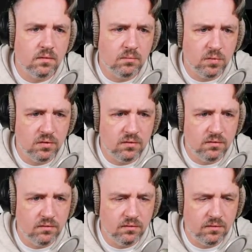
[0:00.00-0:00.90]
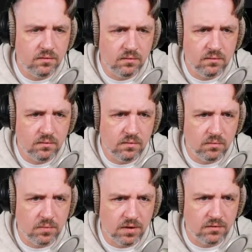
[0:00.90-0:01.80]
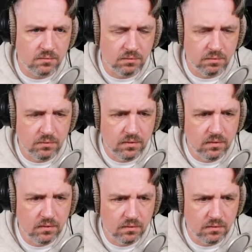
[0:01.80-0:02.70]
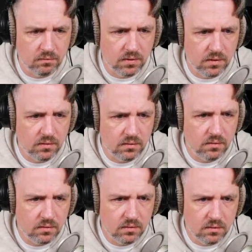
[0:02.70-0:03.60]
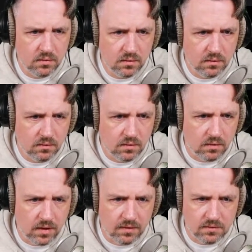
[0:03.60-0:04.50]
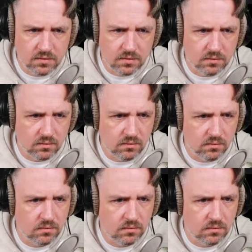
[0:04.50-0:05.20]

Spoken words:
Build. Go back to where we were. Run. Okay, so